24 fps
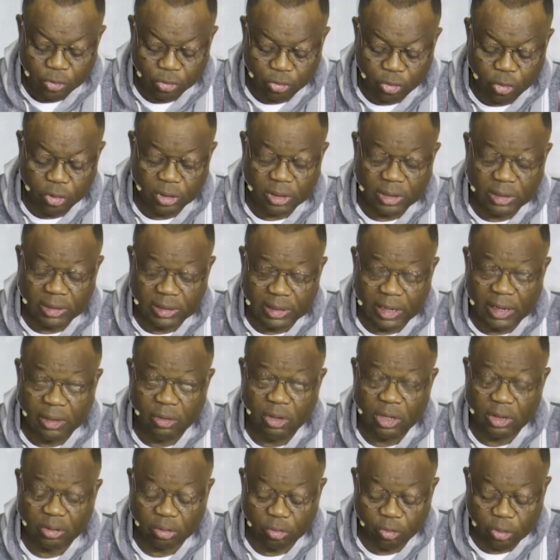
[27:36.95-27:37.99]
So
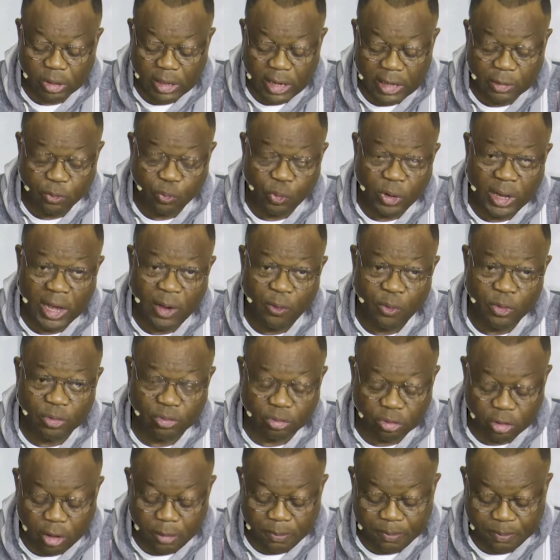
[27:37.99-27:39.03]
then let's look at where we
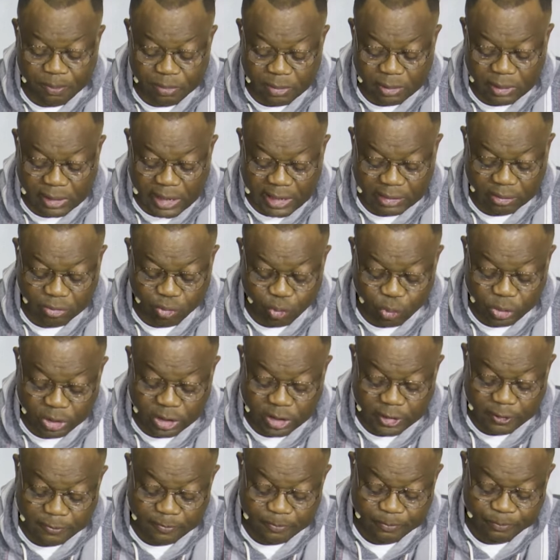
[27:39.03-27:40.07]
stopped last
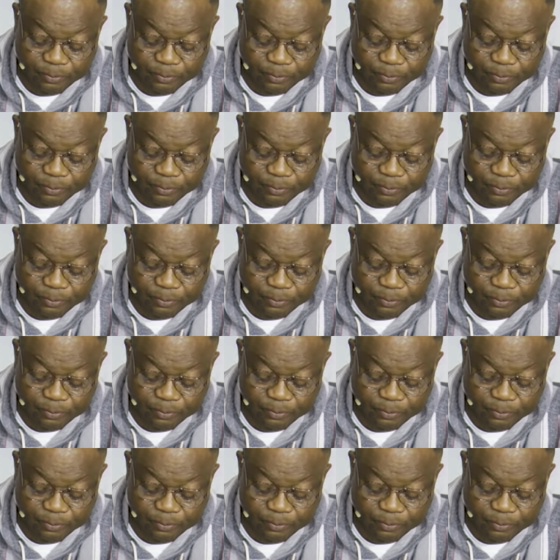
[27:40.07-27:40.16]
week.